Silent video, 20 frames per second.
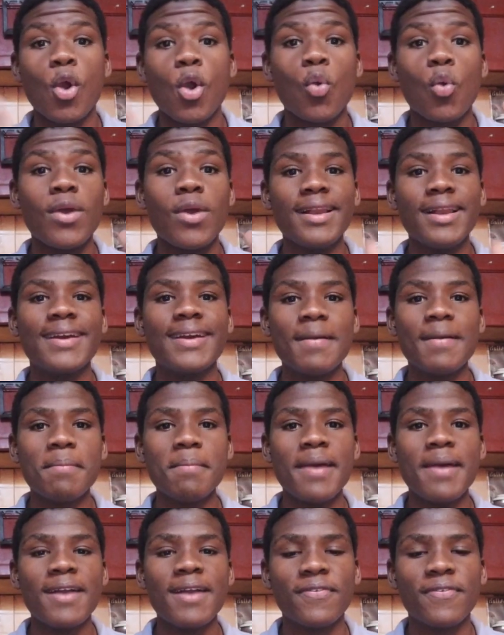Welcome
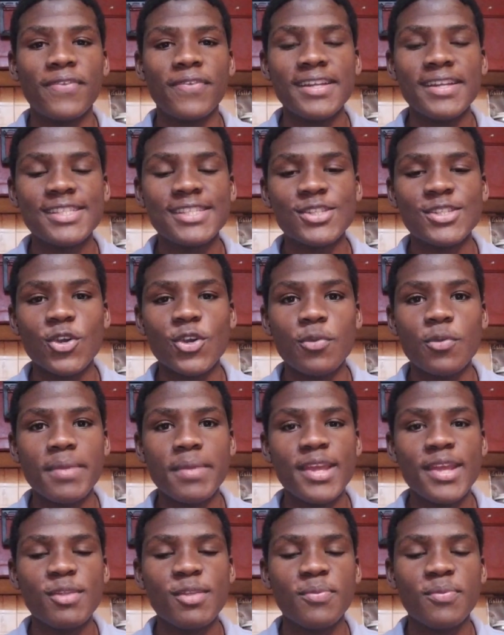back, friends, on my
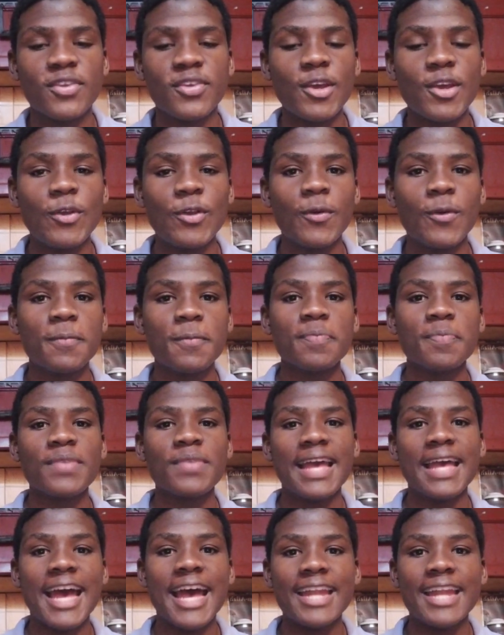YouTube channel.
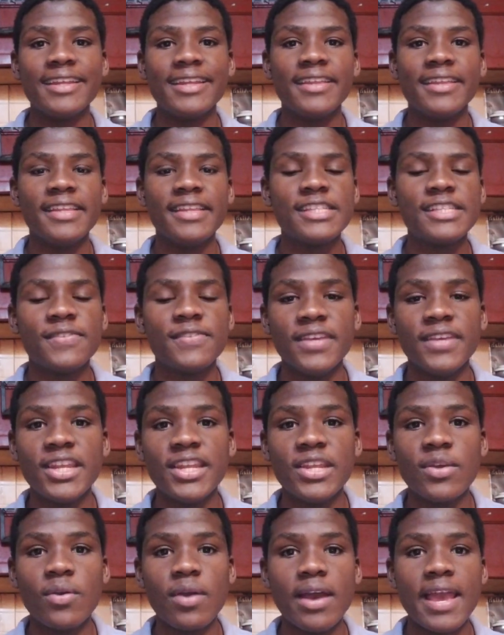And in this
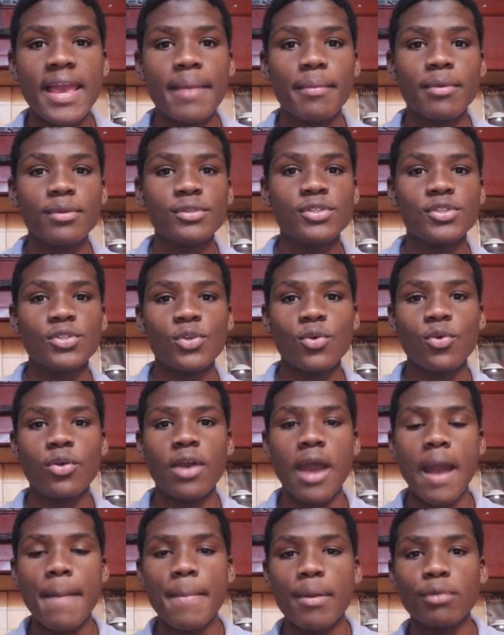video, I am going to talk
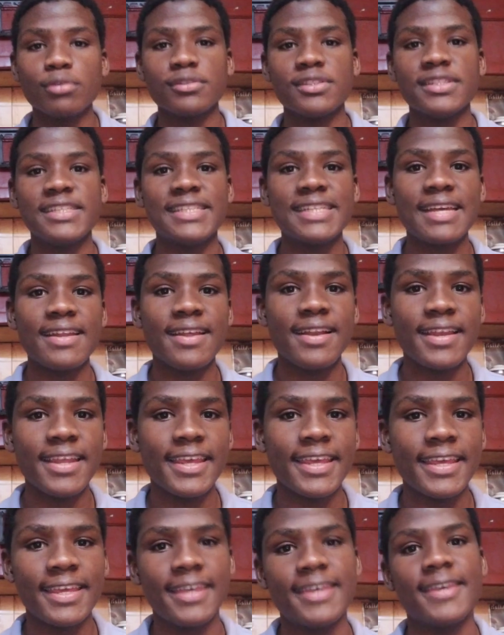about
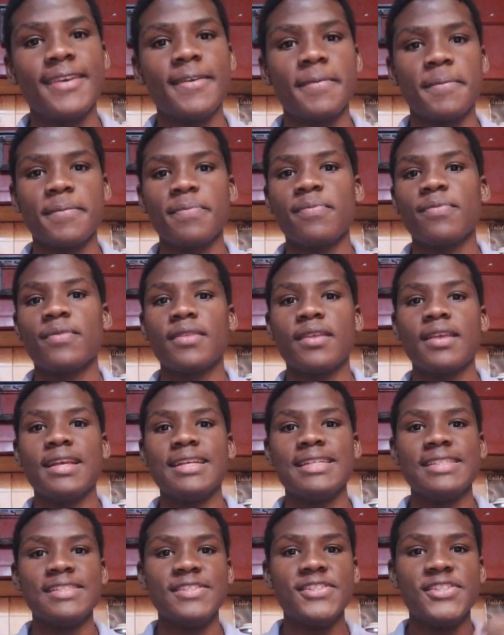journaling.
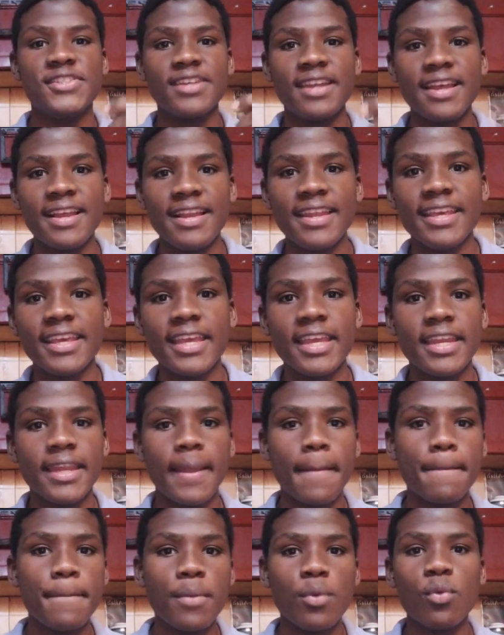Journaling in
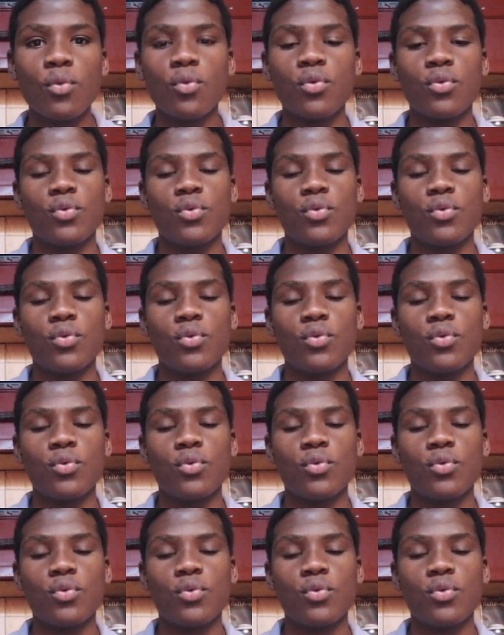a book.